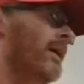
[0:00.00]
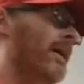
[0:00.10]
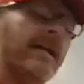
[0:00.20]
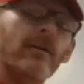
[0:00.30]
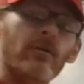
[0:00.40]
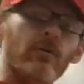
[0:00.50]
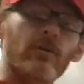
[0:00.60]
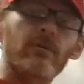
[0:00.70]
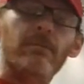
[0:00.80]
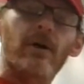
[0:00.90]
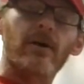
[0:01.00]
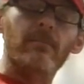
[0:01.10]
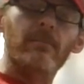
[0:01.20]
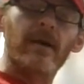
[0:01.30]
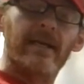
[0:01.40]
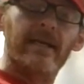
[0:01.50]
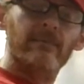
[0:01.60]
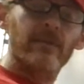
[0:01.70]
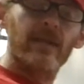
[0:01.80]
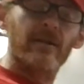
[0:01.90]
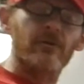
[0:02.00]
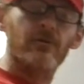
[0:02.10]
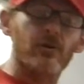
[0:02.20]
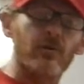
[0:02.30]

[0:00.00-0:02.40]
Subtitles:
and you can borrow money, and your two